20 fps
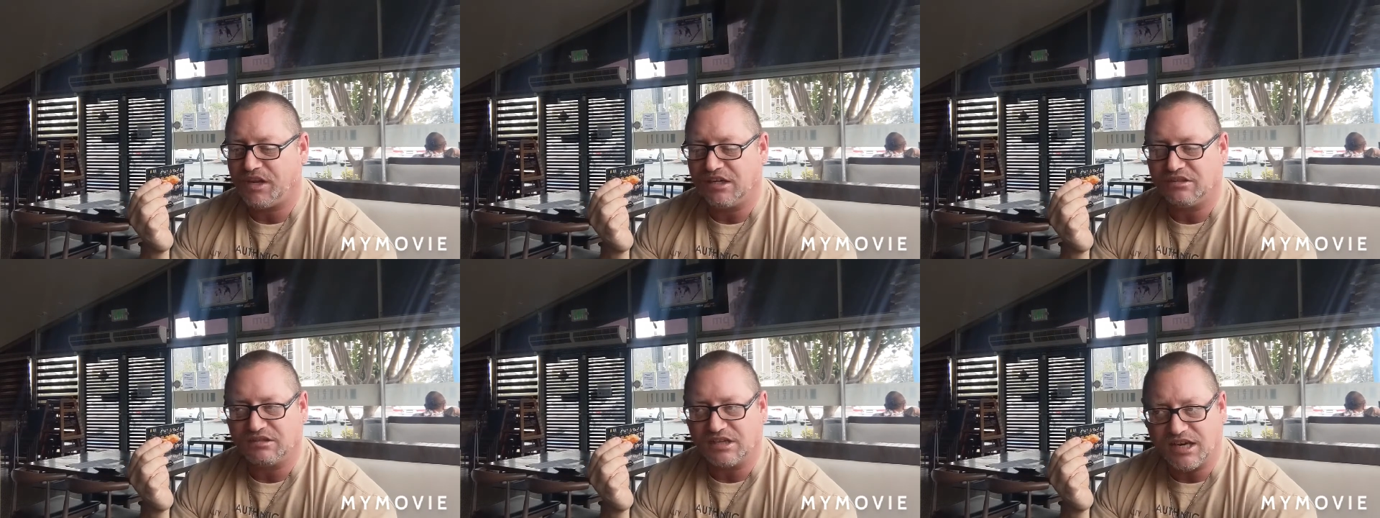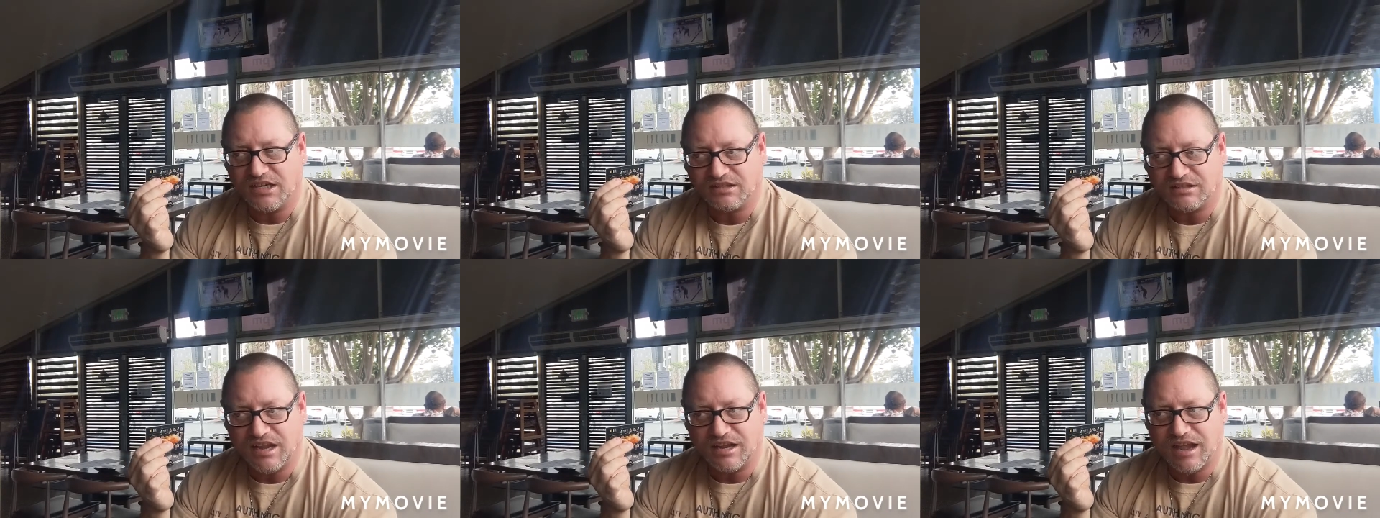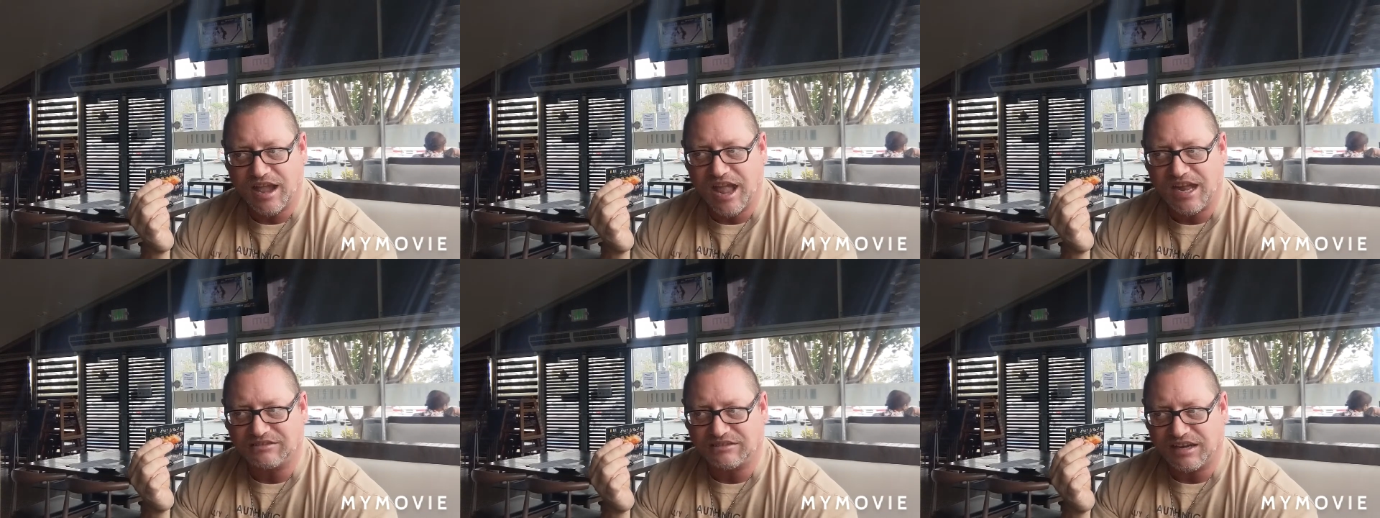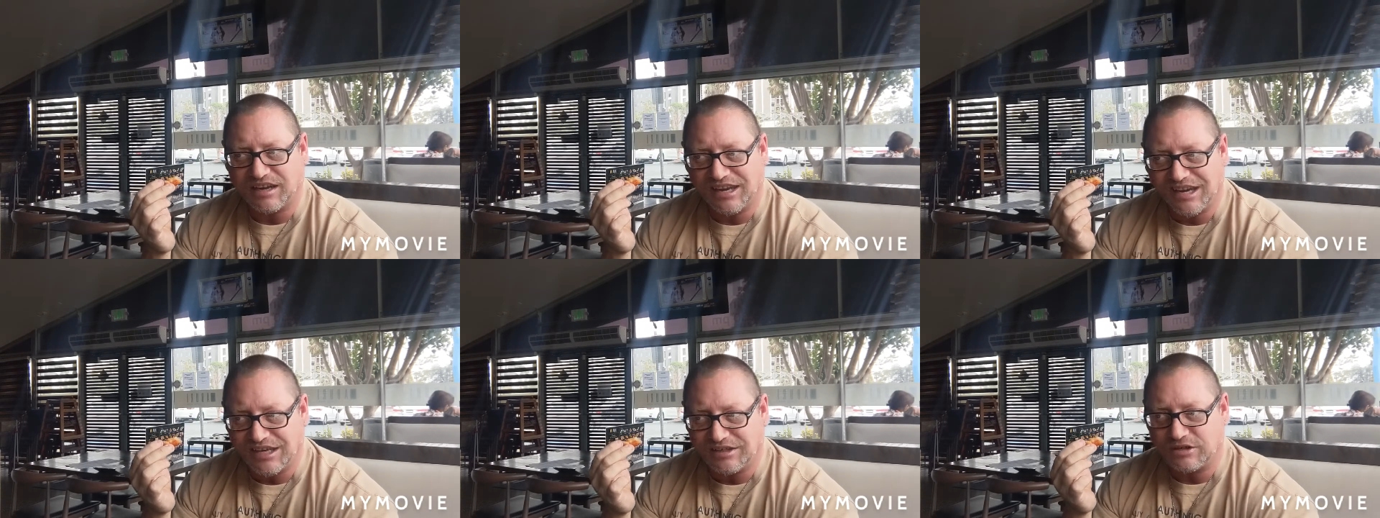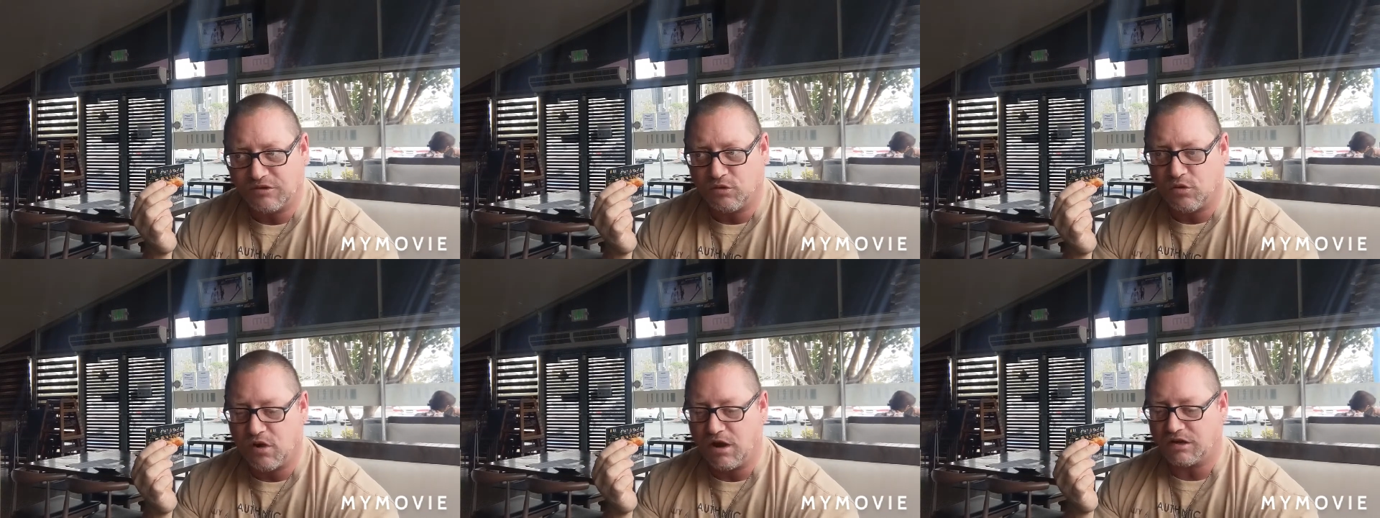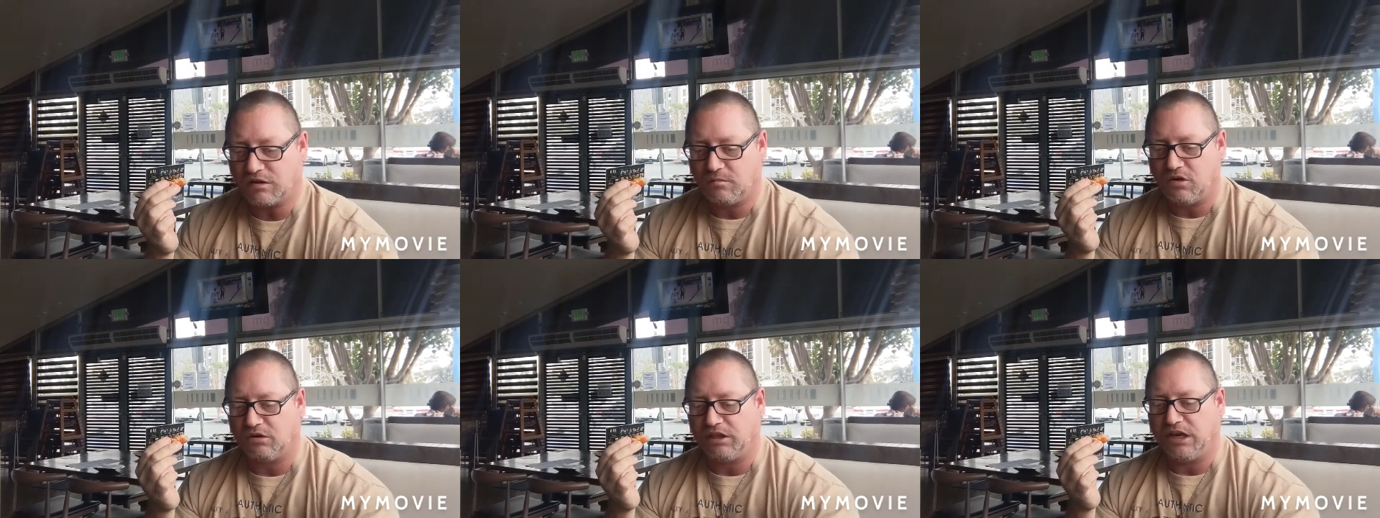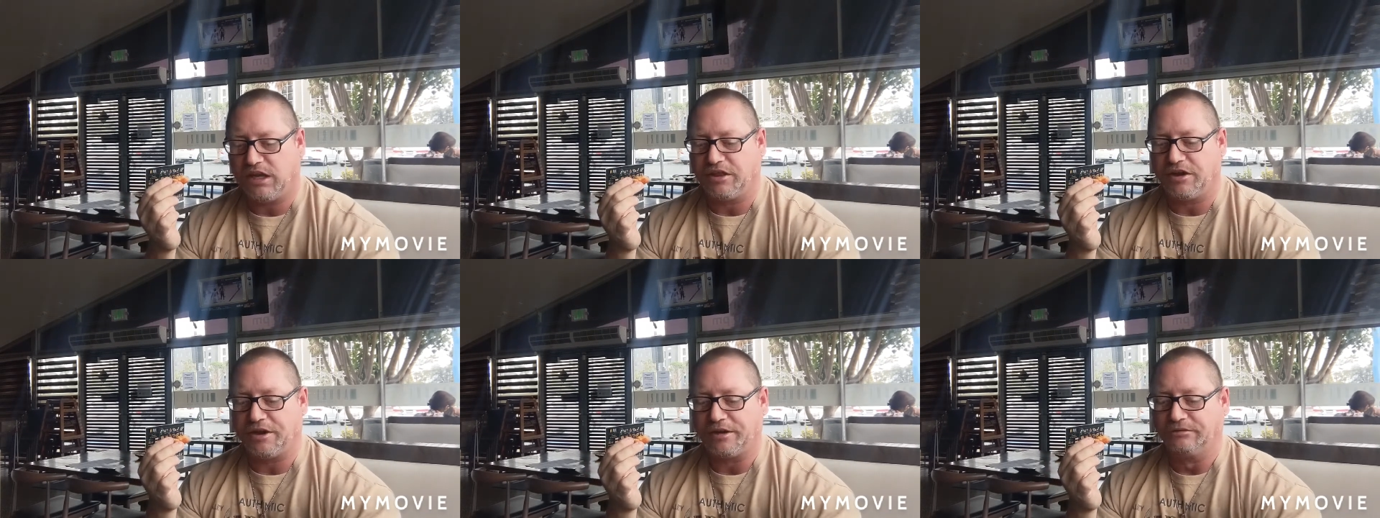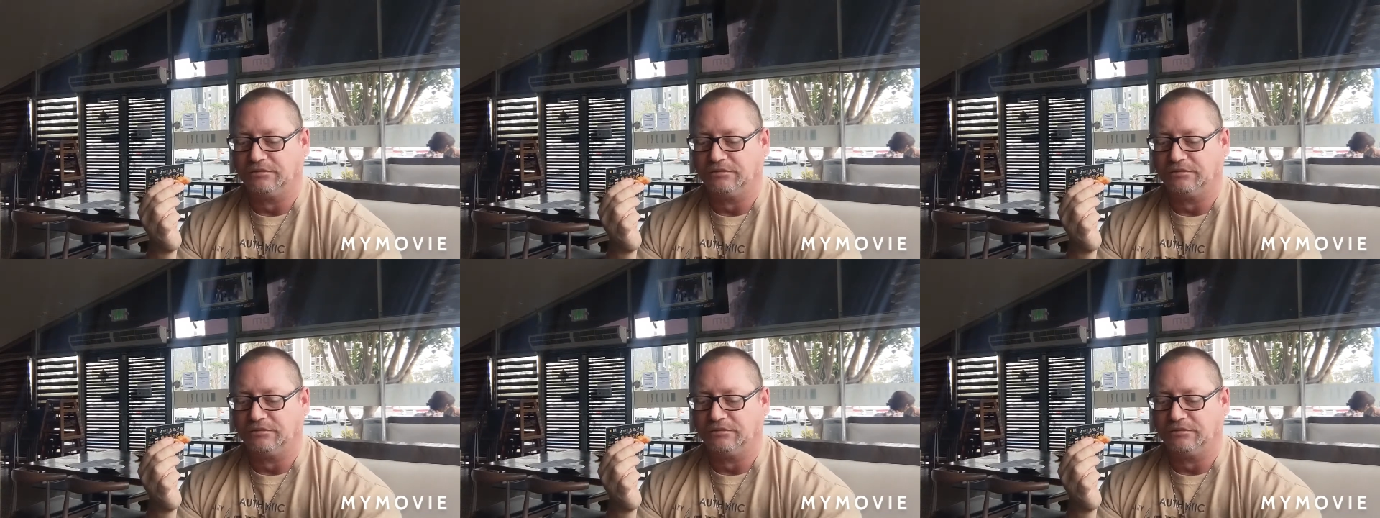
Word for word: It tastes like it has a hint of guacamole.